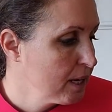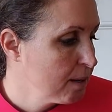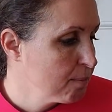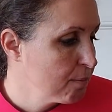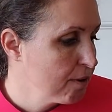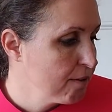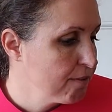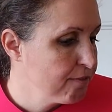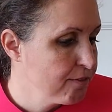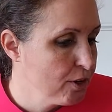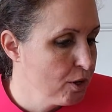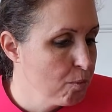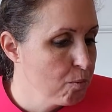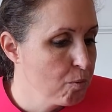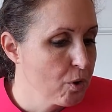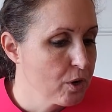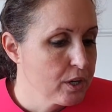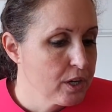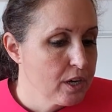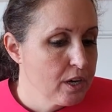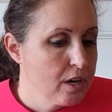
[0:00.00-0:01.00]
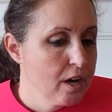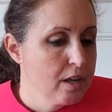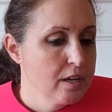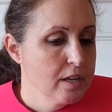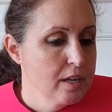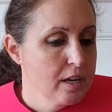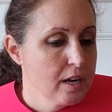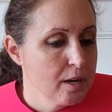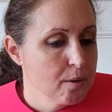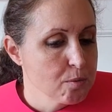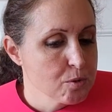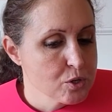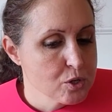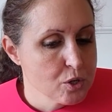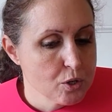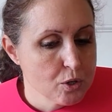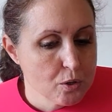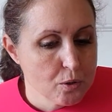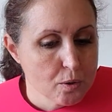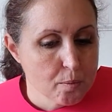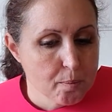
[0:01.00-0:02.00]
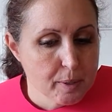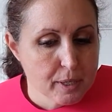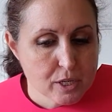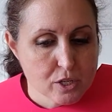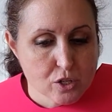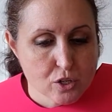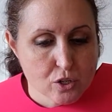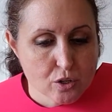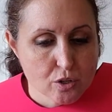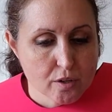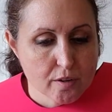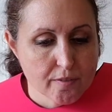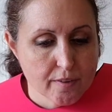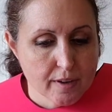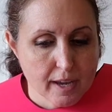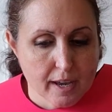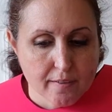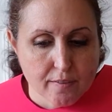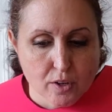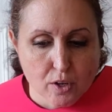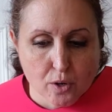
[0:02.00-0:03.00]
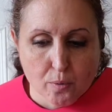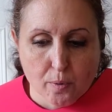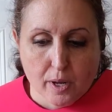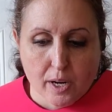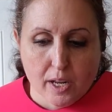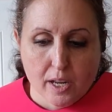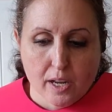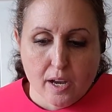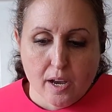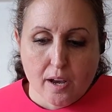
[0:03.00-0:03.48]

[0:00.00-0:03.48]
I'm going to film working on it. I will show you the picture, if I haven't already,